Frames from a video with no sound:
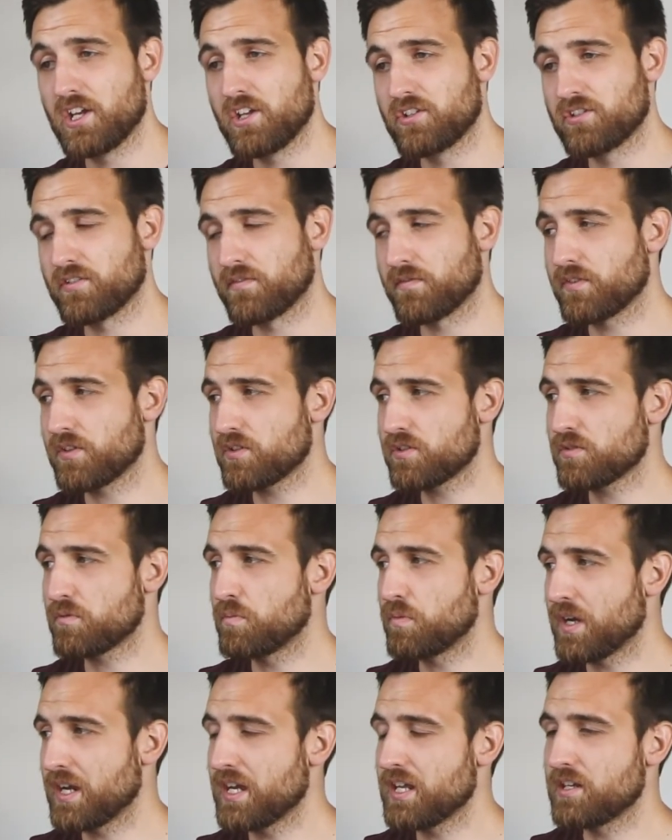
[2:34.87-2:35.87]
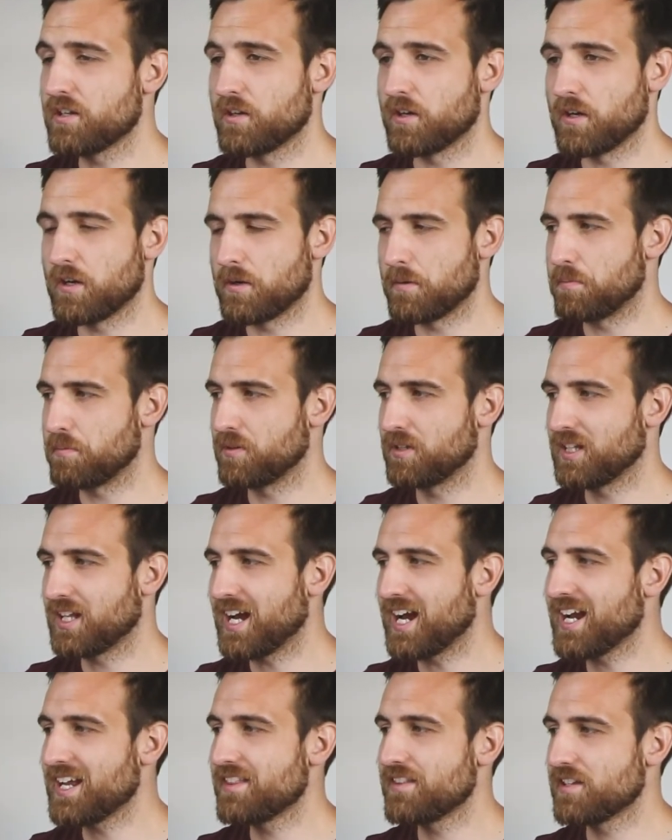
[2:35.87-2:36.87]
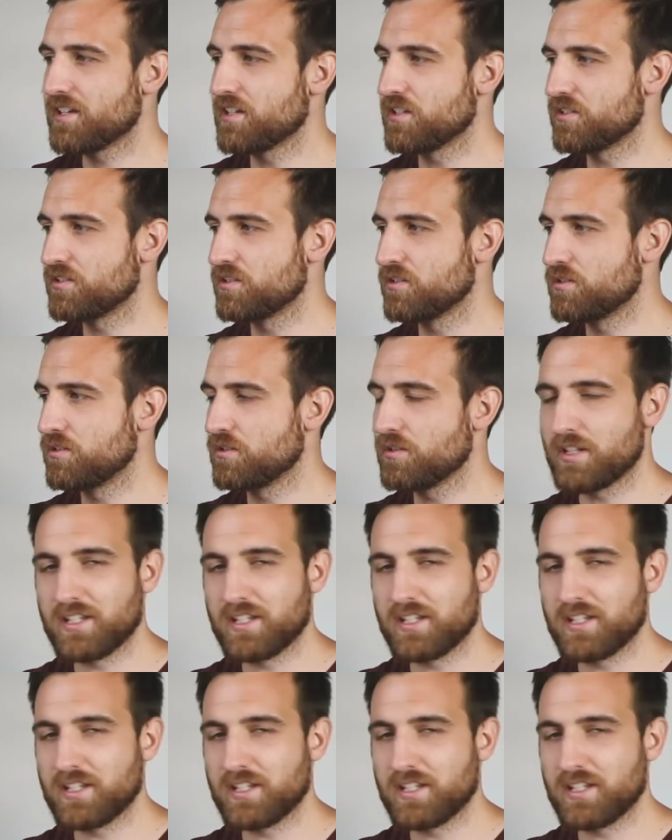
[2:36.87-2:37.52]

So if there's a way to apply this